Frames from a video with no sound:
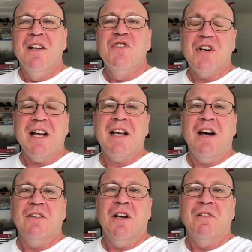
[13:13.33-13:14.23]
check
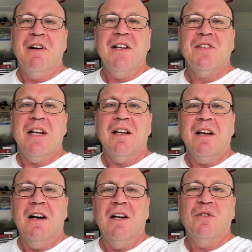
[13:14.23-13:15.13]
out Lund
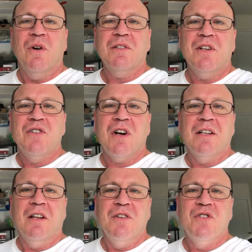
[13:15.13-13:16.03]
Racing, talk to
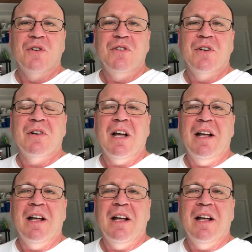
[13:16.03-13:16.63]
Jon Lund Jr.